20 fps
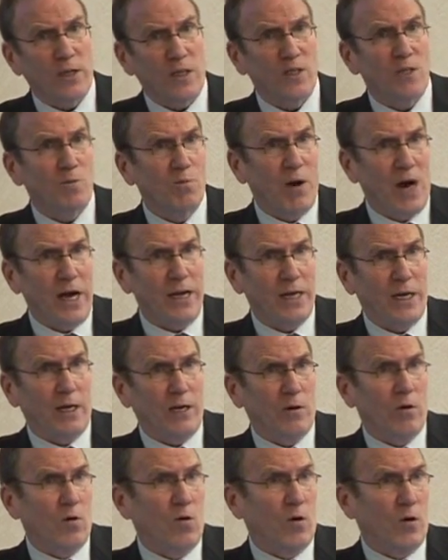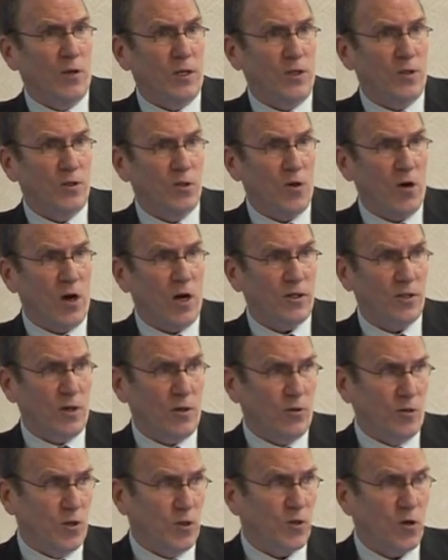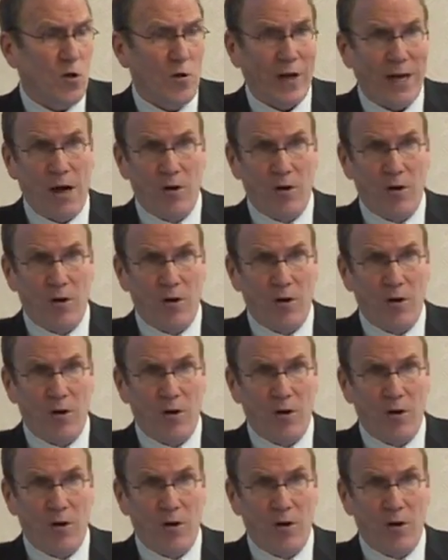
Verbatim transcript: that's biting or these dogs that are just going